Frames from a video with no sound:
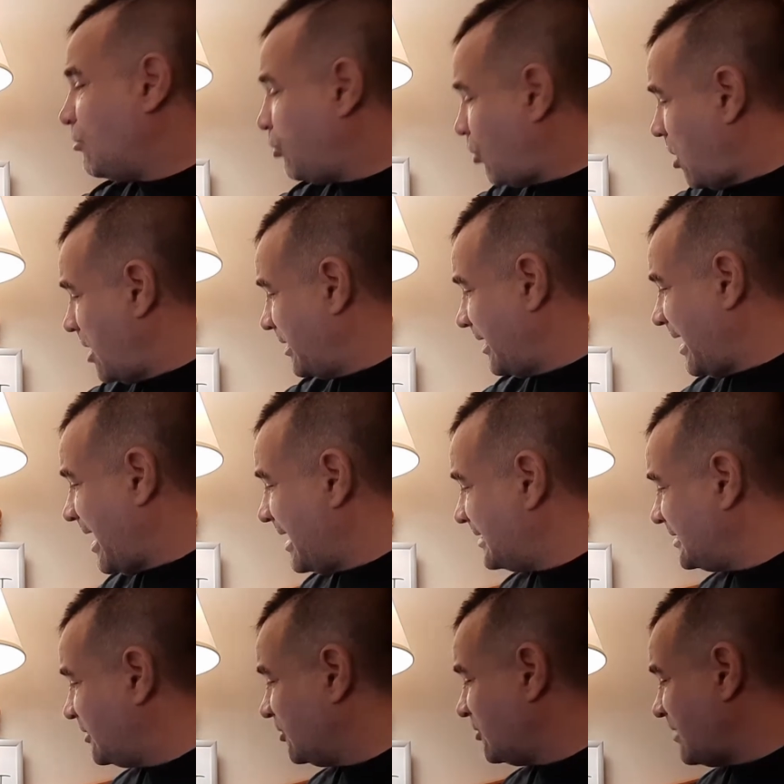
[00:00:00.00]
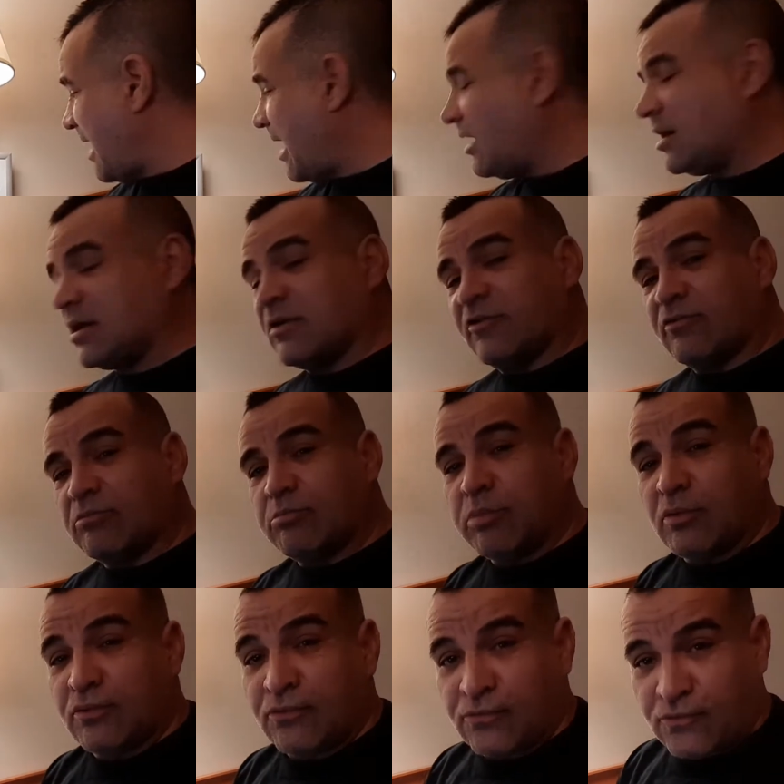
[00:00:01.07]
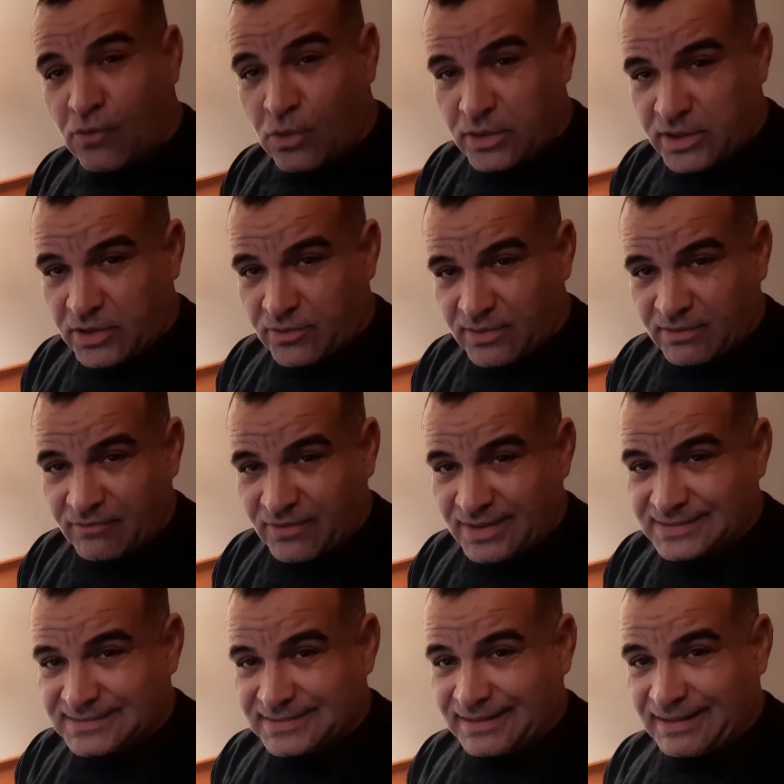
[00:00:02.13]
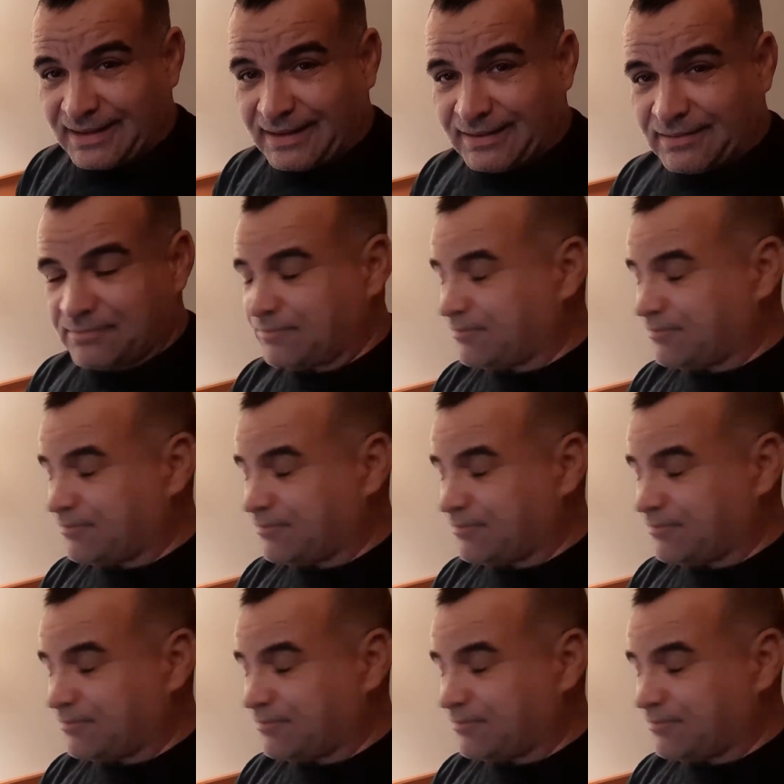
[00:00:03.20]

Broadcast your narrative before you investigate.